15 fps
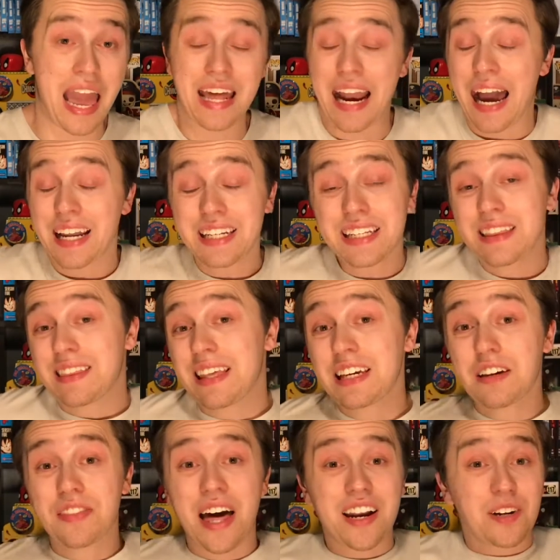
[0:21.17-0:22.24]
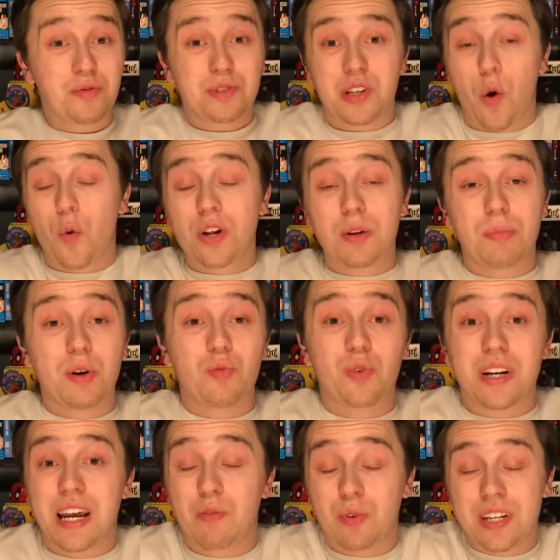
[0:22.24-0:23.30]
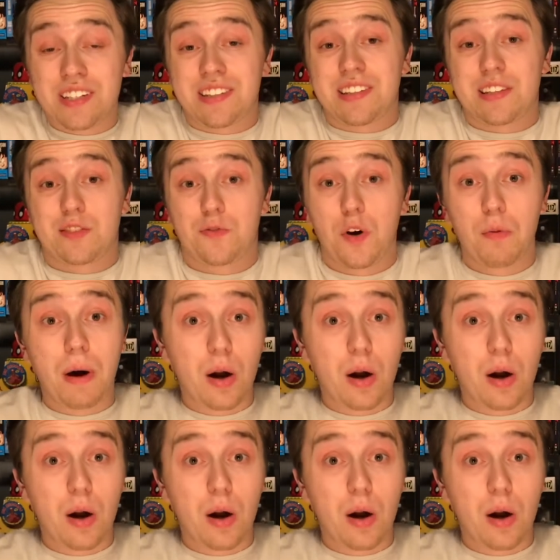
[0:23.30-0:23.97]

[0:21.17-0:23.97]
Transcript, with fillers: and I didn't think that it was going to be when I went into this film.